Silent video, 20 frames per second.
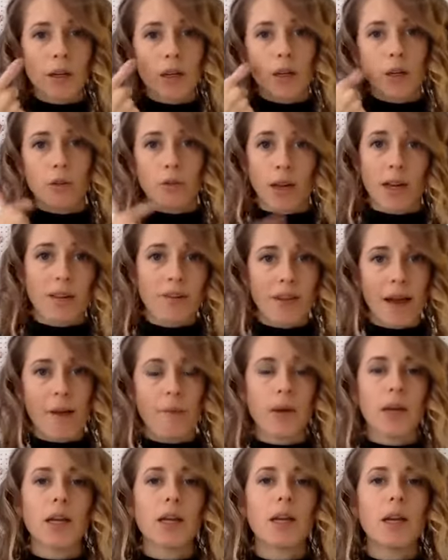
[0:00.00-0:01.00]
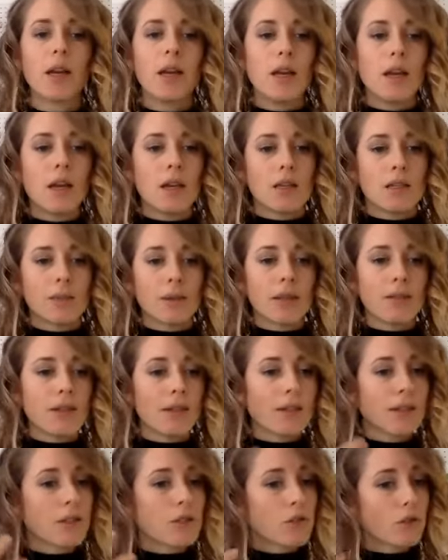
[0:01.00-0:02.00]
great fabric, despite the
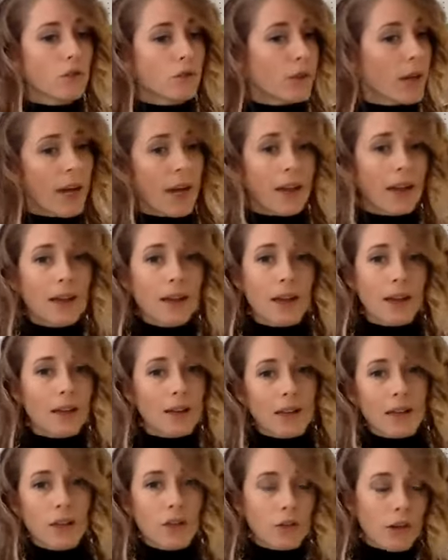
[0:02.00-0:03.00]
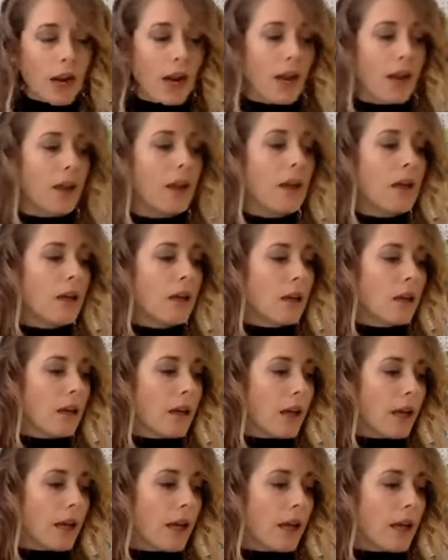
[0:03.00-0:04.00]
fact that it's gray, I like gray.
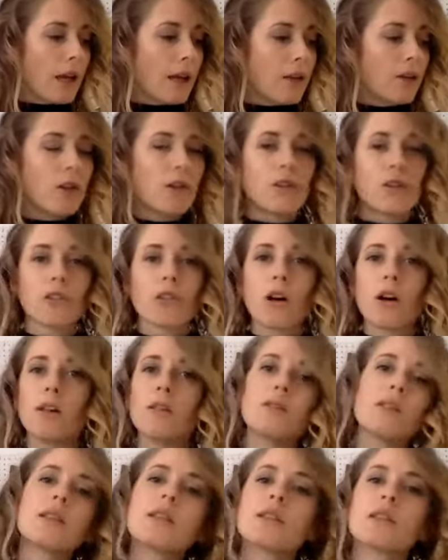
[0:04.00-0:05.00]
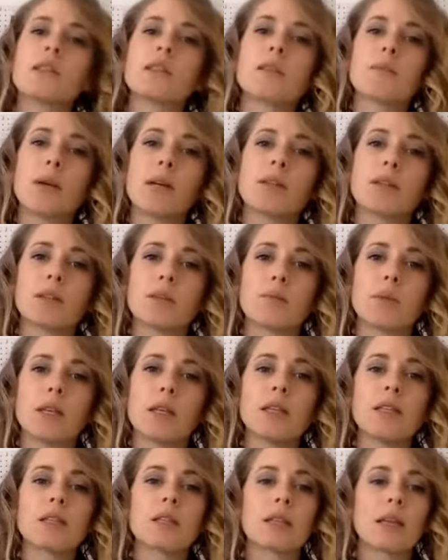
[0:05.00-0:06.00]
And, you know, there's all of these things about this
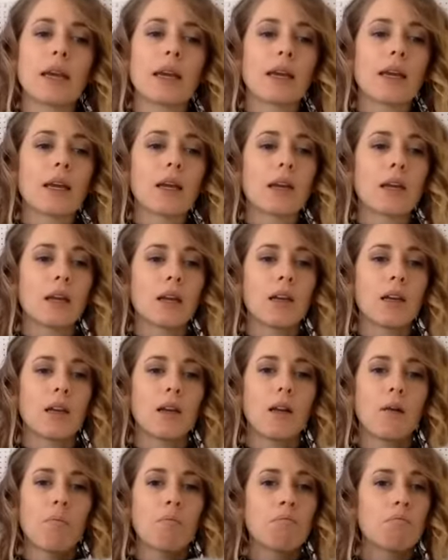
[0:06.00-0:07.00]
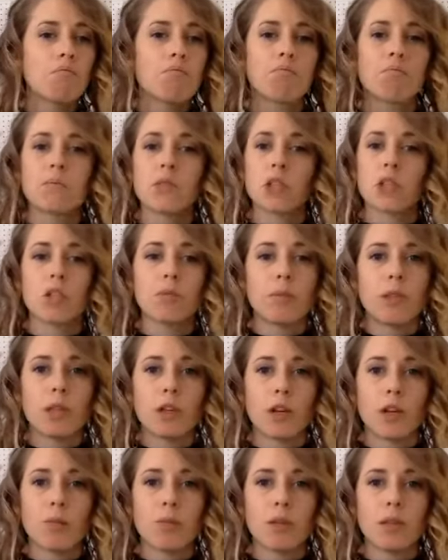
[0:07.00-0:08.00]
piece that, like, this should be a
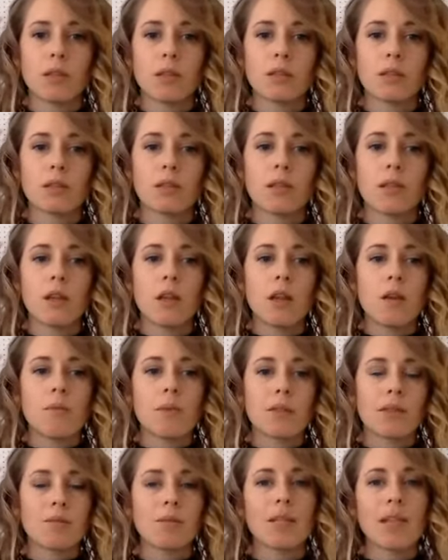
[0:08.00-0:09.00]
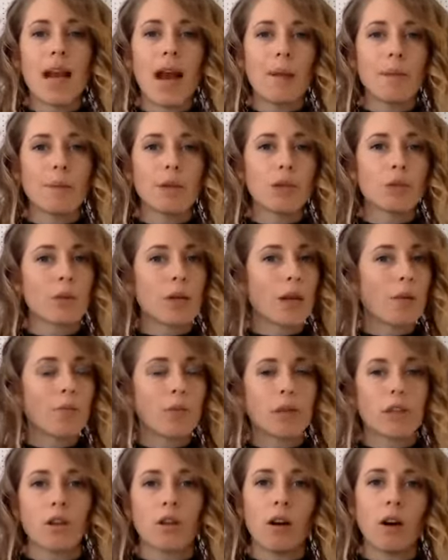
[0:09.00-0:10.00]
great piece. But something happens when I
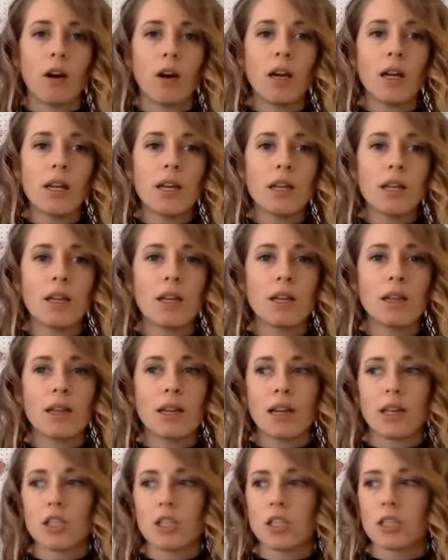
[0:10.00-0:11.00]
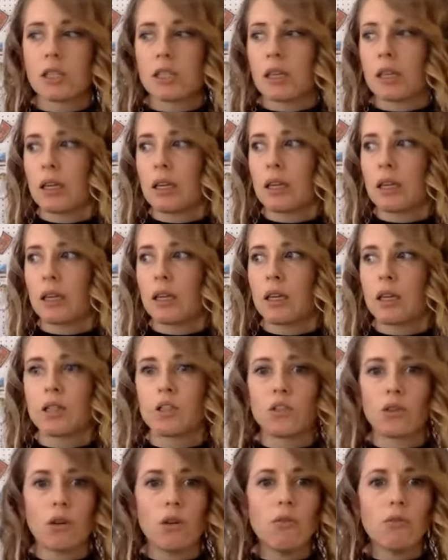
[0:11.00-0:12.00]
put it on that I just, like,
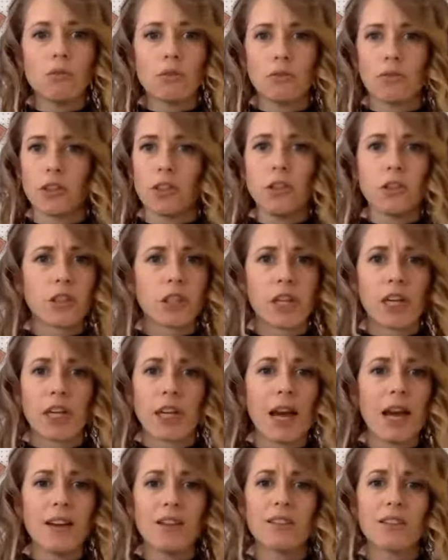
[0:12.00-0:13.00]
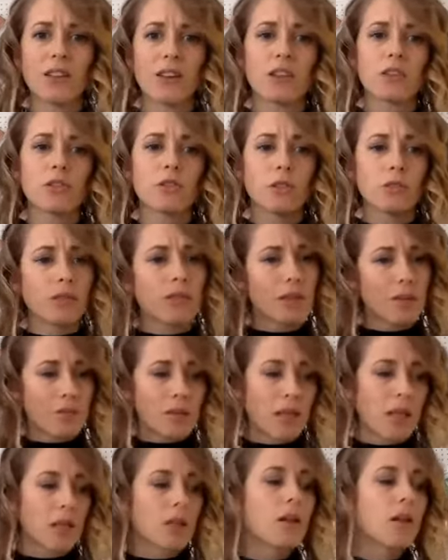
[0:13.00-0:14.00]
don't feel good. I don't know. I just don't feel like
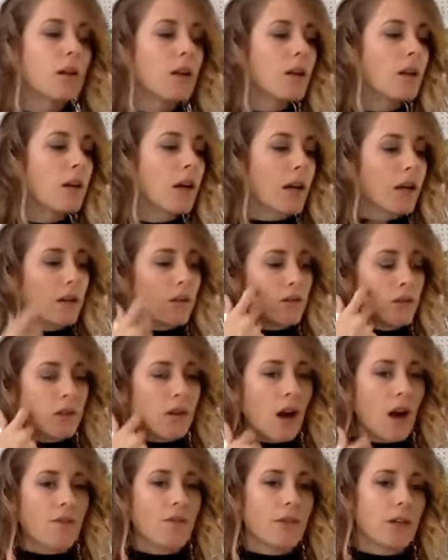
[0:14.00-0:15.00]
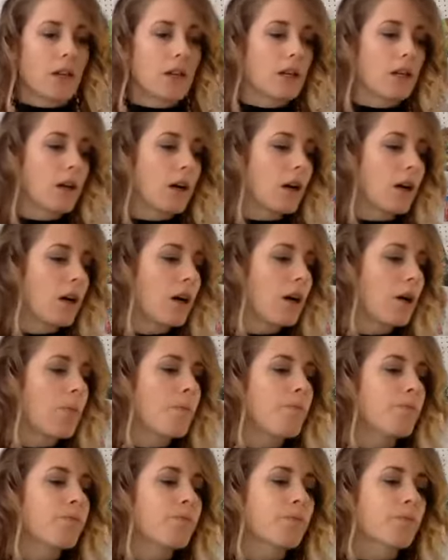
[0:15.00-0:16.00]
me. I don't feel confident.
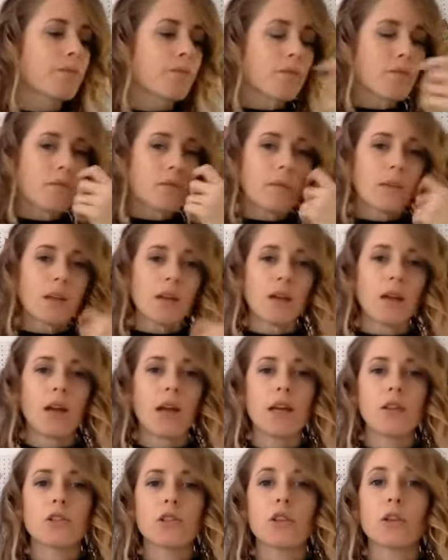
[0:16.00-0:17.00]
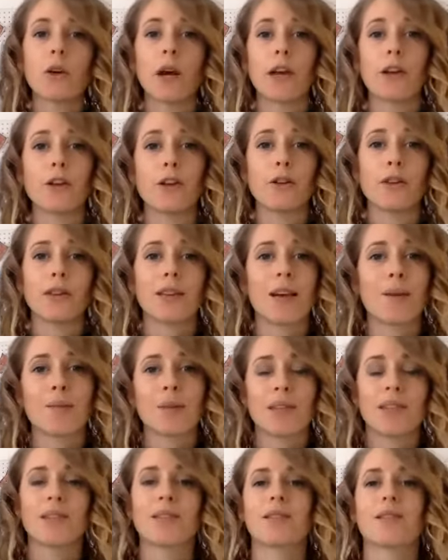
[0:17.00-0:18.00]
And so I know that that
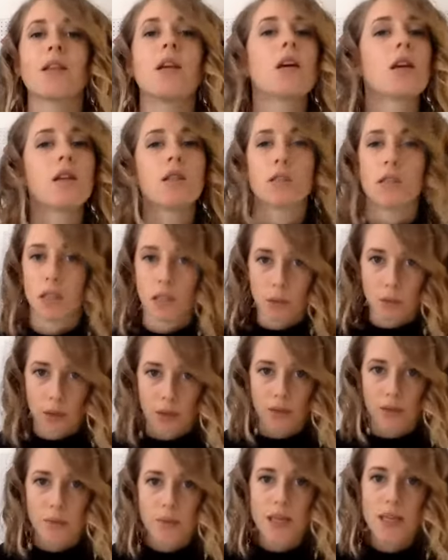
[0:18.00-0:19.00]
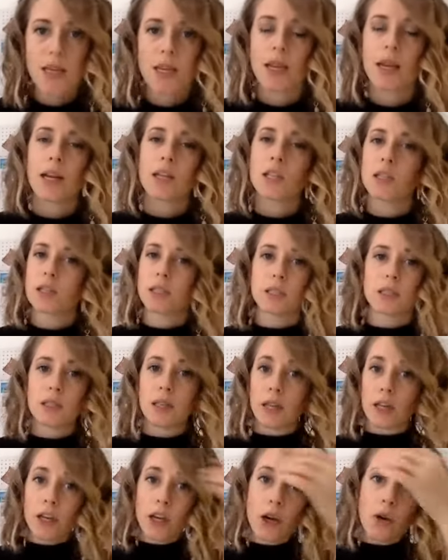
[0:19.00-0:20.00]
piece doesn't work for me, and I just need to
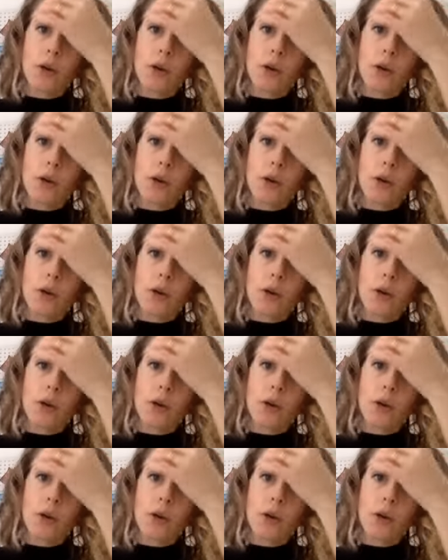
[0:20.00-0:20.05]
let it go.